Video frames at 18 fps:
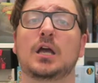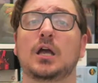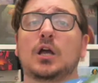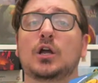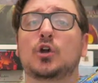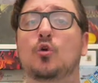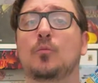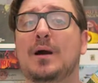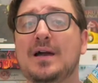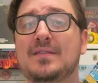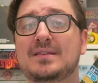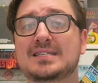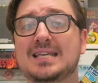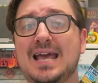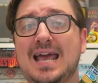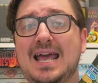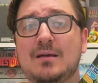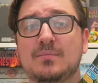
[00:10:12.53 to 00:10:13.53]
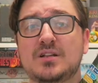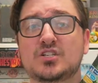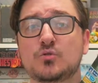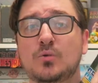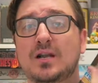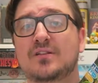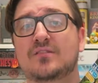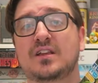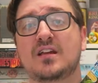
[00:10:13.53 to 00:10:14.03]
Go buy this game. It's
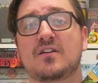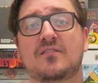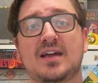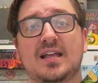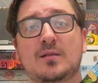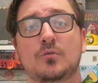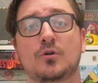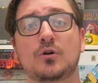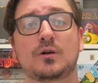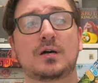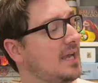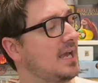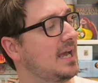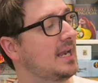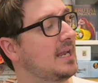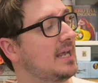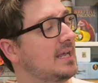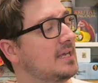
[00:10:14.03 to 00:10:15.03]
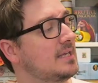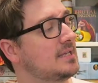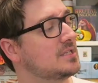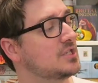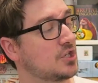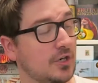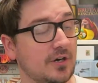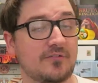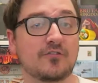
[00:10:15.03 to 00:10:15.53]
readily available. It
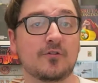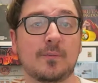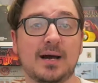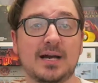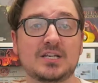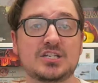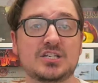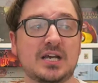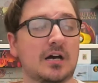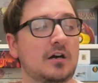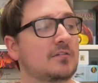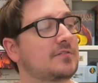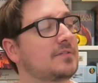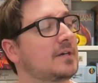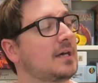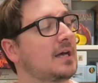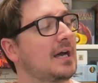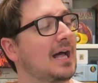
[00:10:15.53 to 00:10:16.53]
is good for my shelf.